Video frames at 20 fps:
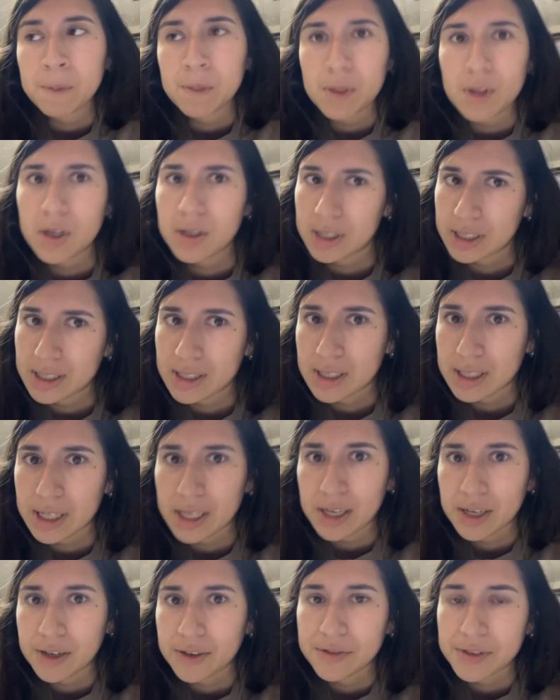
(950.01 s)
or like the day
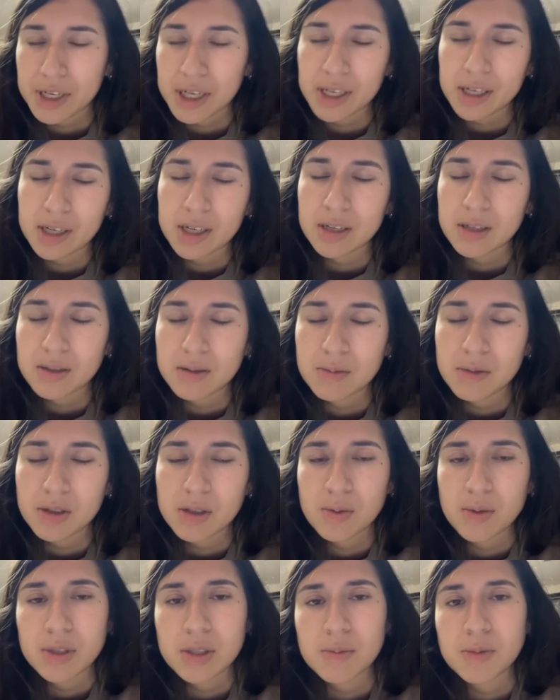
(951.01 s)
of that I got the
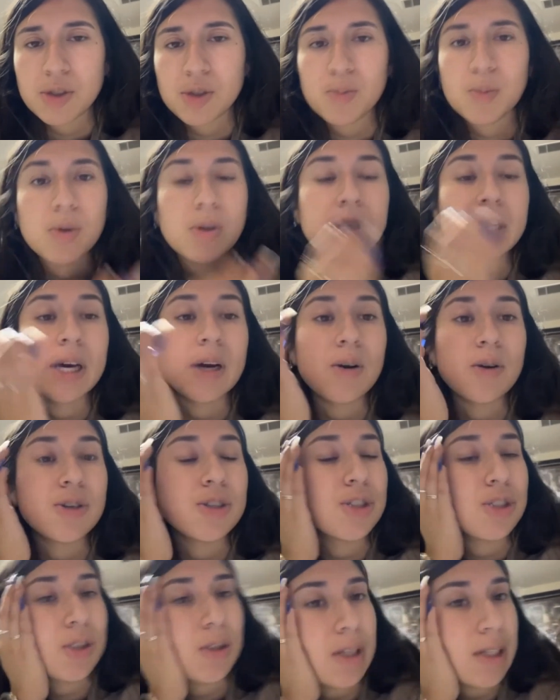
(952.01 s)
wisdom tooth pulled out
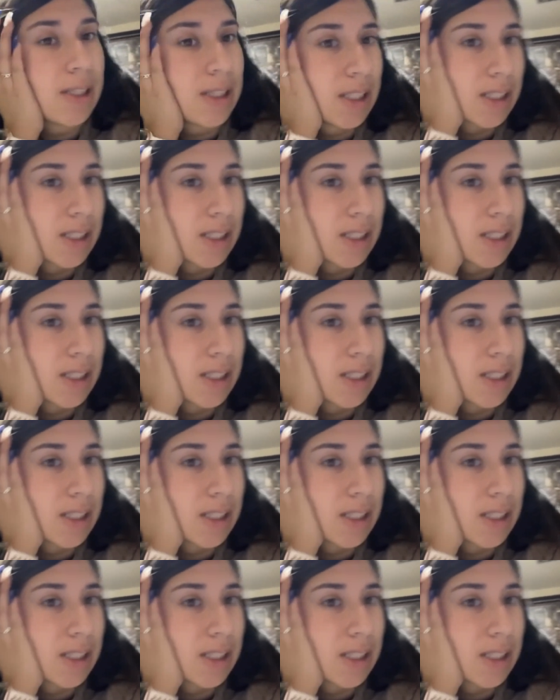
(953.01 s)
so that's